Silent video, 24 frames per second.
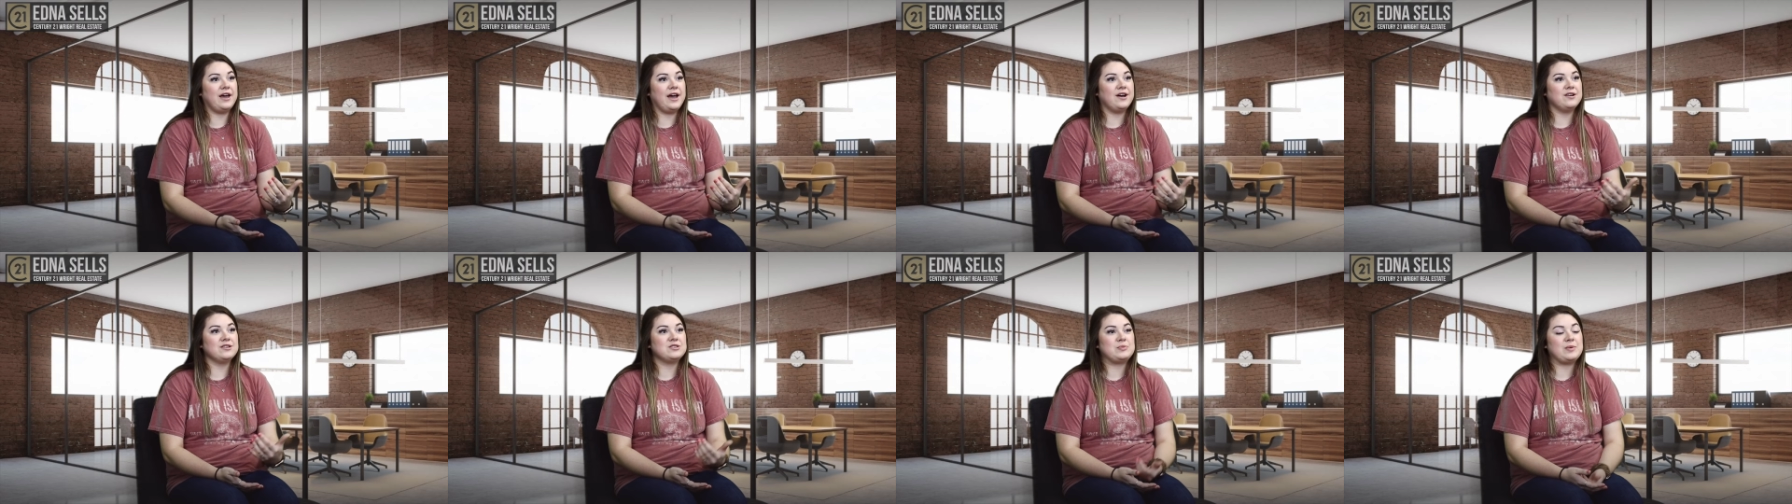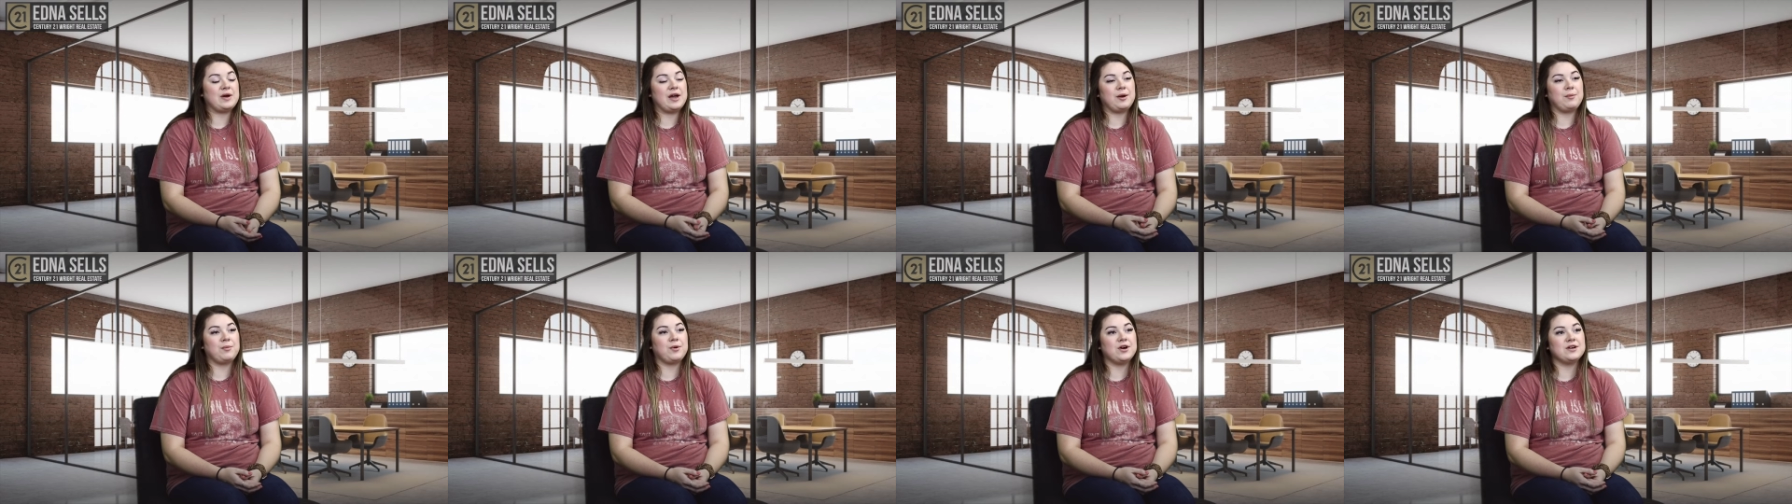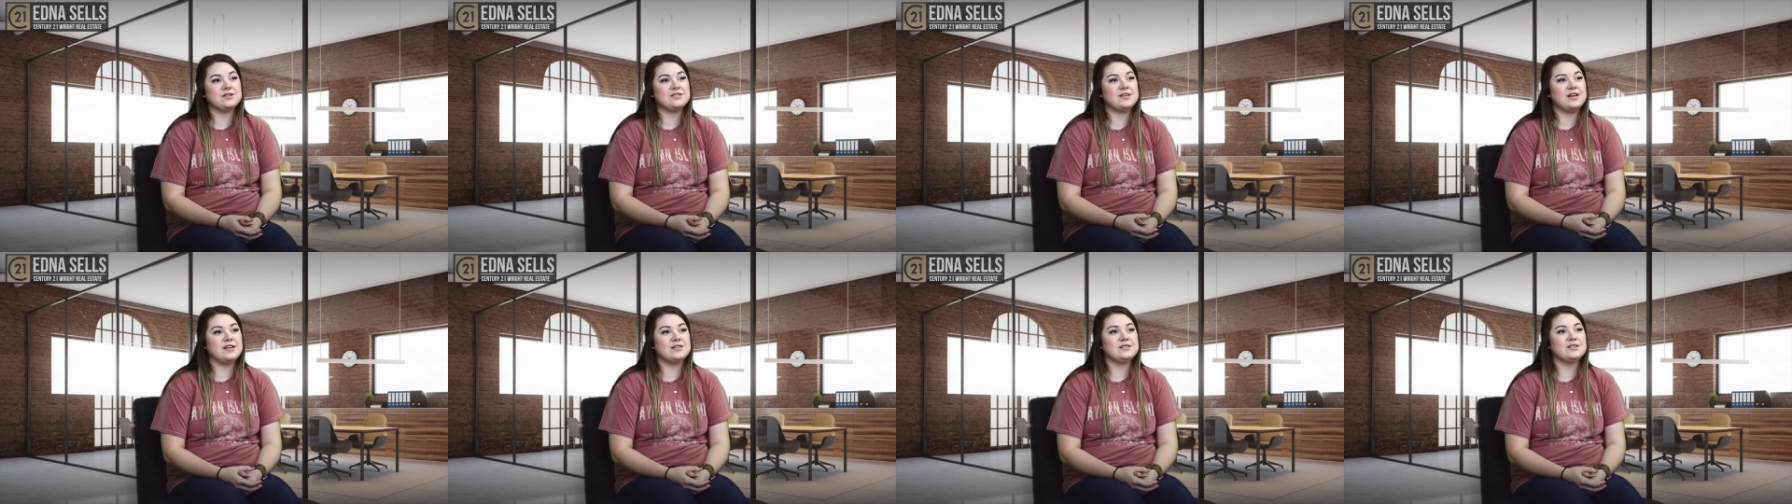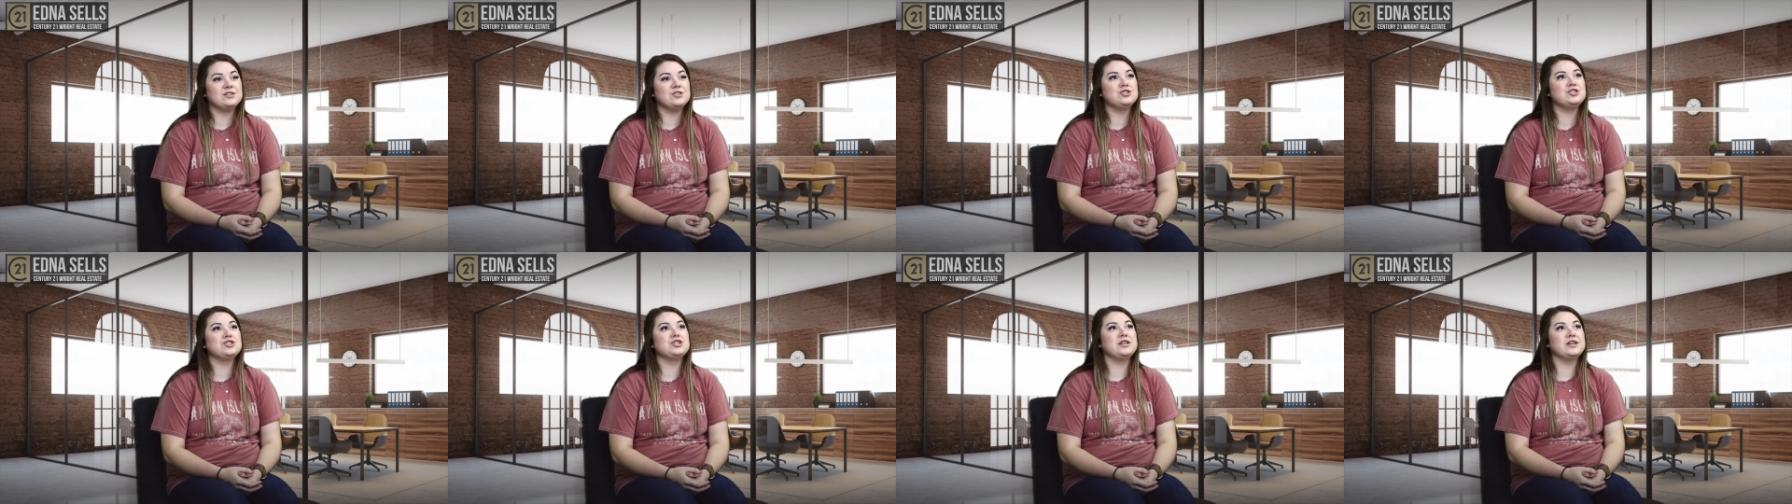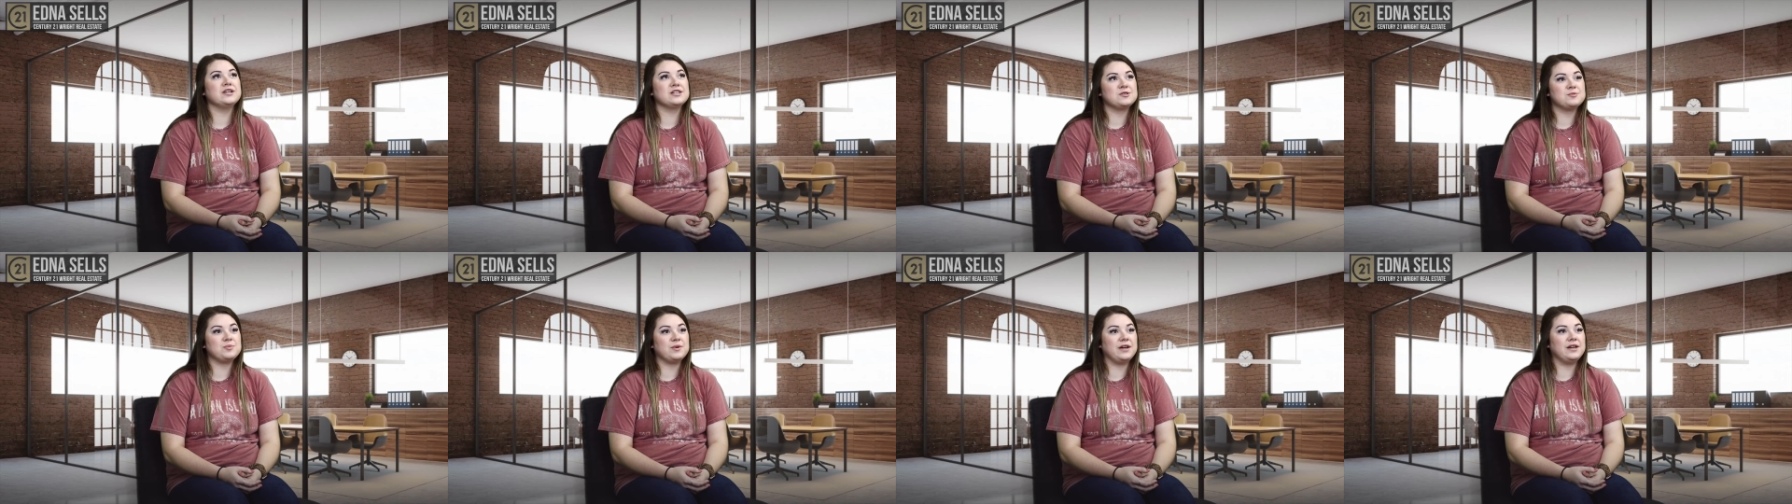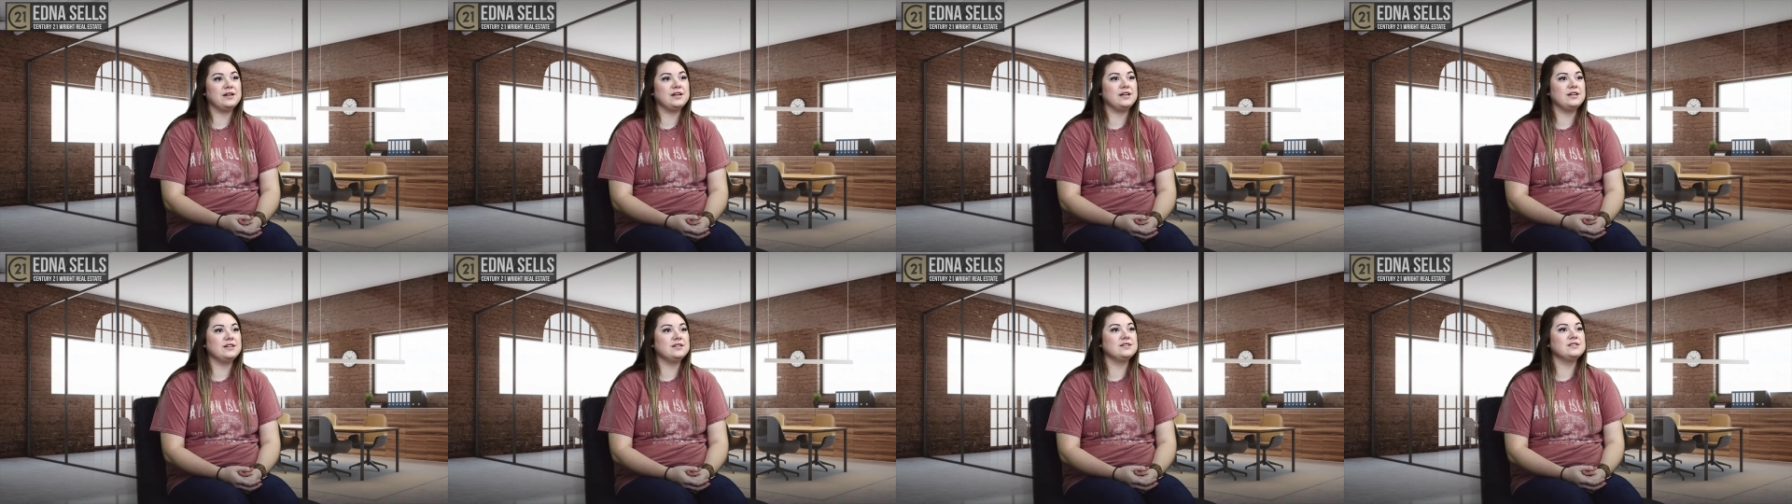house buying process, and she
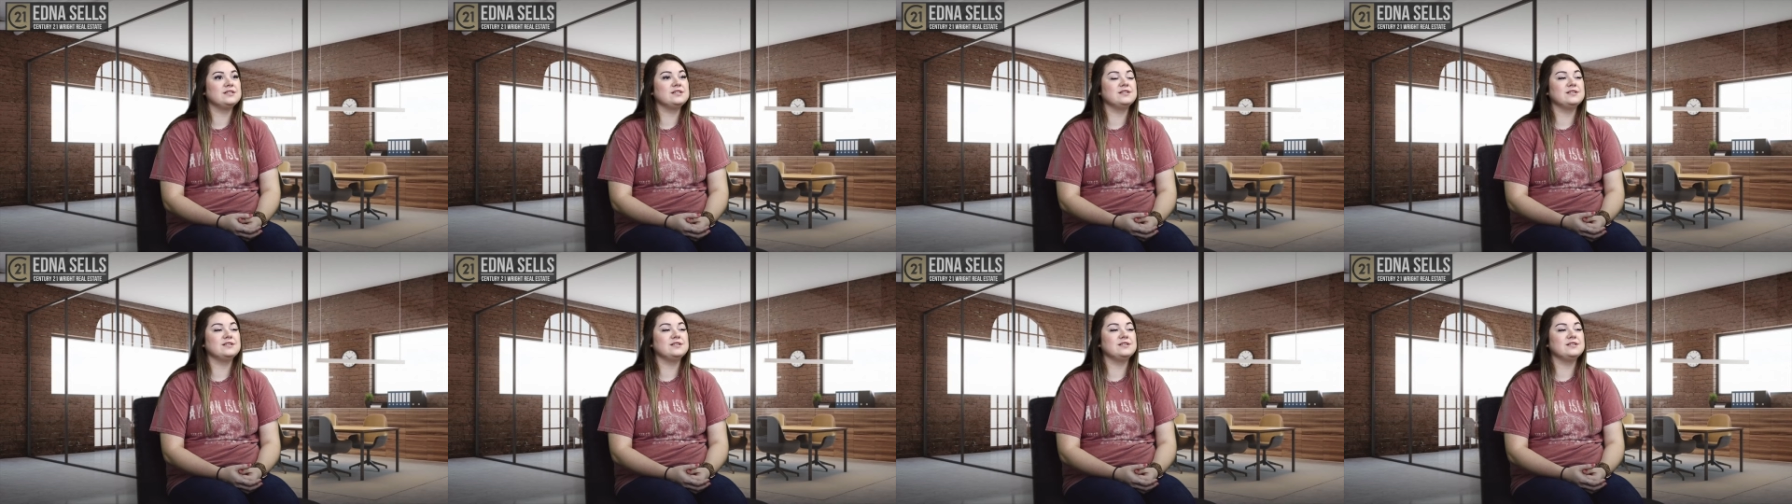explained it